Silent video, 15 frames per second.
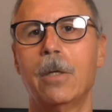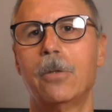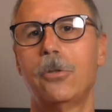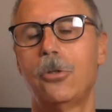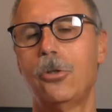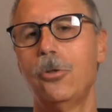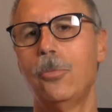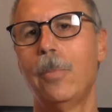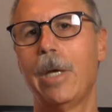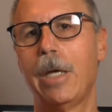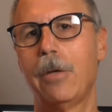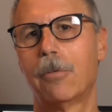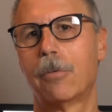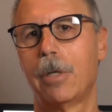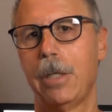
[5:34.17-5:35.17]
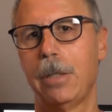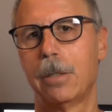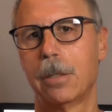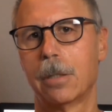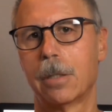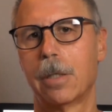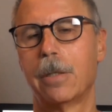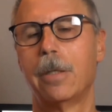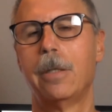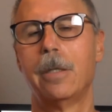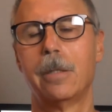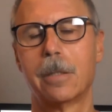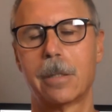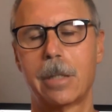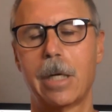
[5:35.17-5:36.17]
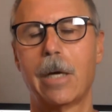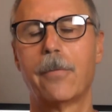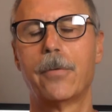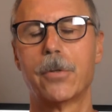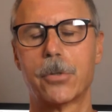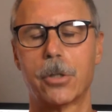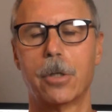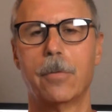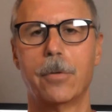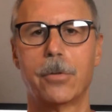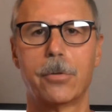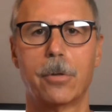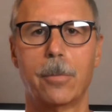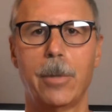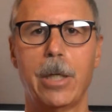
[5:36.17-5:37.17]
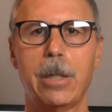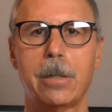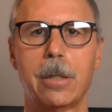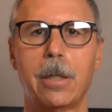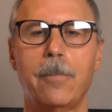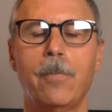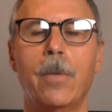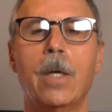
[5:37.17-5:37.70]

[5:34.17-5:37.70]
2 main reasons, other than the staff and service are amazing.